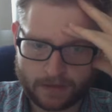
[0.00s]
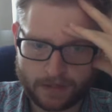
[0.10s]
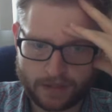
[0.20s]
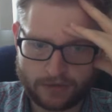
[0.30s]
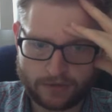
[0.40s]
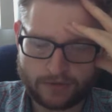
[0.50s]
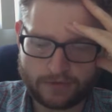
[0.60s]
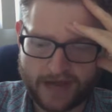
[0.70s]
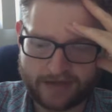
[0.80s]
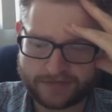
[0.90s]
You
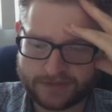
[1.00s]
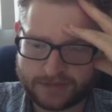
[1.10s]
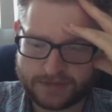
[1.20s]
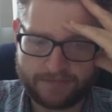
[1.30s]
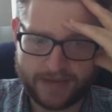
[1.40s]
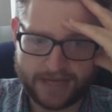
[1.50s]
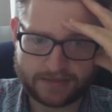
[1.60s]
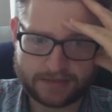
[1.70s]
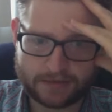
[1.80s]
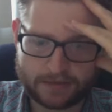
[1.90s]
have to
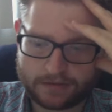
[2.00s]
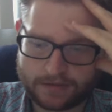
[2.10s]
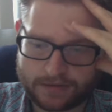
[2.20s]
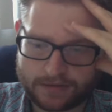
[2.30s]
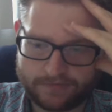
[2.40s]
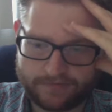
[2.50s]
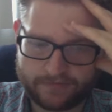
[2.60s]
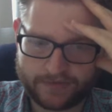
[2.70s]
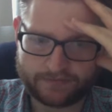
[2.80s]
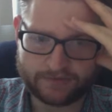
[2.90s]
debate the
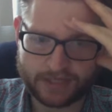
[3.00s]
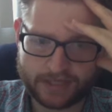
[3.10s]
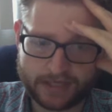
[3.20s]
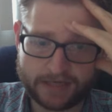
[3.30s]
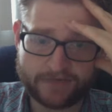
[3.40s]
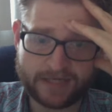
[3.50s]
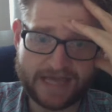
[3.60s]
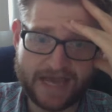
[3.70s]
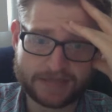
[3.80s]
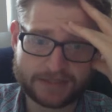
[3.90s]
validity of the
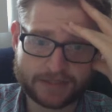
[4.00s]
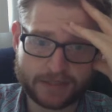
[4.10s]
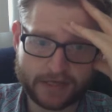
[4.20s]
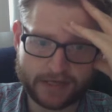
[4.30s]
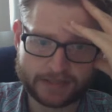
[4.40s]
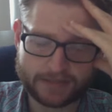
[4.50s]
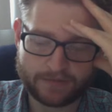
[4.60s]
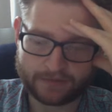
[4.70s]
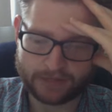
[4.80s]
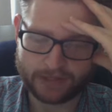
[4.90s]
yes against the
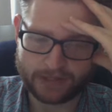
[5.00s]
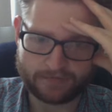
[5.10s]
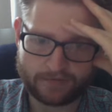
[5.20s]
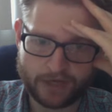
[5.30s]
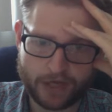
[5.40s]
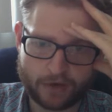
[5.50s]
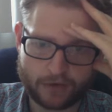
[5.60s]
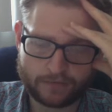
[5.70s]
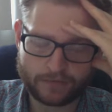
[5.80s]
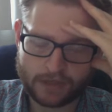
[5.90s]
validity of the no.
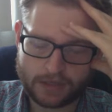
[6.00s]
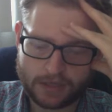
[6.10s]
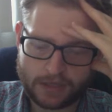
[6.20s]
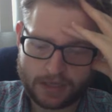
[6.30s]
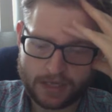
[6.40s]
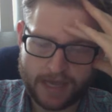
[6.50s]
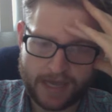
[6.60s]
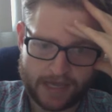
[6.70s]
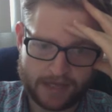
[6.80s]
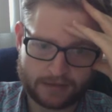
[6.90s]

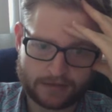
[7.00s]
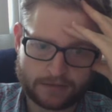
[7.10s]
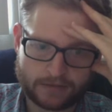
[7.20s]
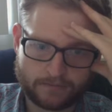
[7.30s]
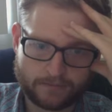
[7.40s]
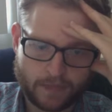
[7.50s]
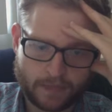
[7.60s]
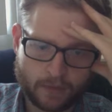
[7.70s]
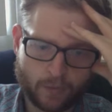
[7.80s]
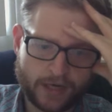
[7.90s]
And
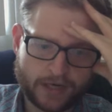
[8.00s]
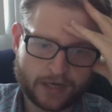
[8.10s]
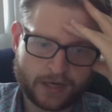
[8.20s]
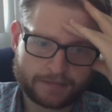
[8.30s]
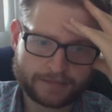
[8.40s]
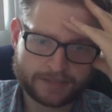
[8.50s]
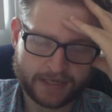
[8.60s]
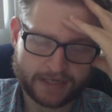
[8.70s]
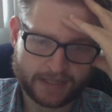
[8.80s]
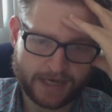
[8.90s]
when it comes, I
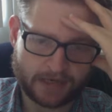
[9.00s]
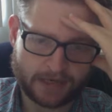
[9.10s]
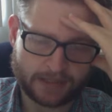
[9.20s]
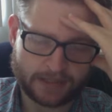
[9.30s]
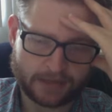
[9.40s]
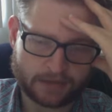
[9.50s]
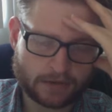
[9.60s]
guess I had an idea,